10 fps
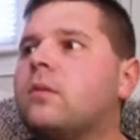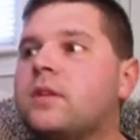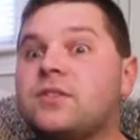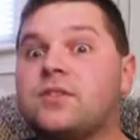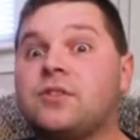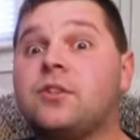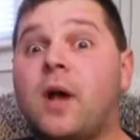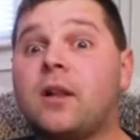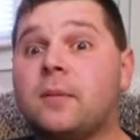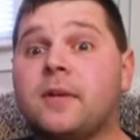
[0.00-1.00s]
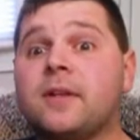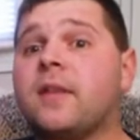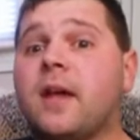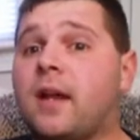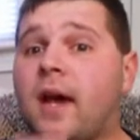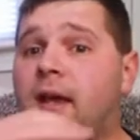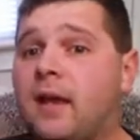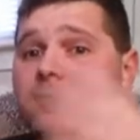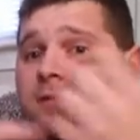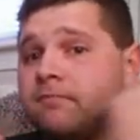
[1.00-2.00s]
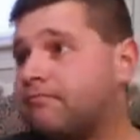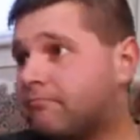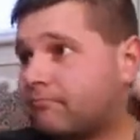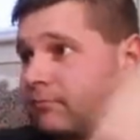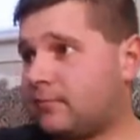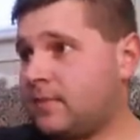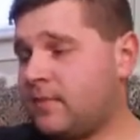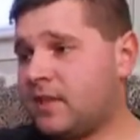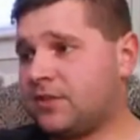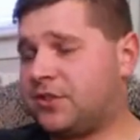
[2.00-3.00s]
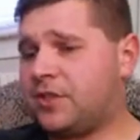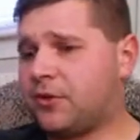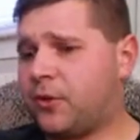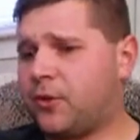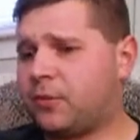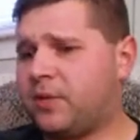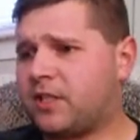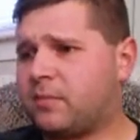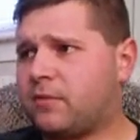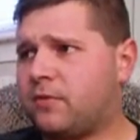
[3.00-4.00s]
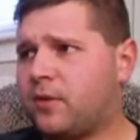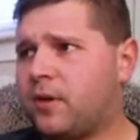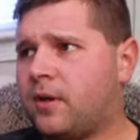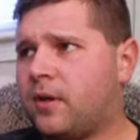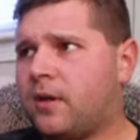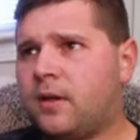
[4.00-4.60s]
this is a new element that I haven't seen or heard or picked up before.